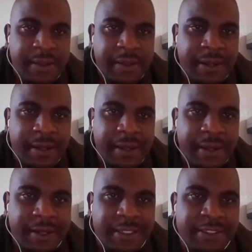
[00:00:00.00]
Uh,
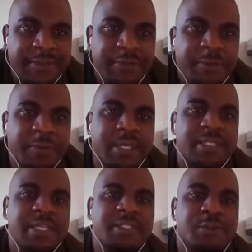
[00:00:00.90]
unless if you
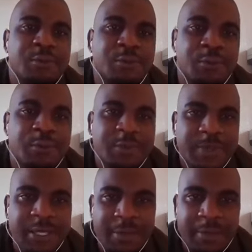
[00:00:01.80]
want us to
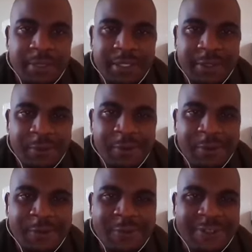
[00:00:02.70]
speak about the role
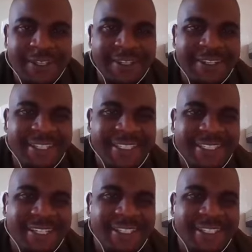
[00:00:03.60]
of uh, national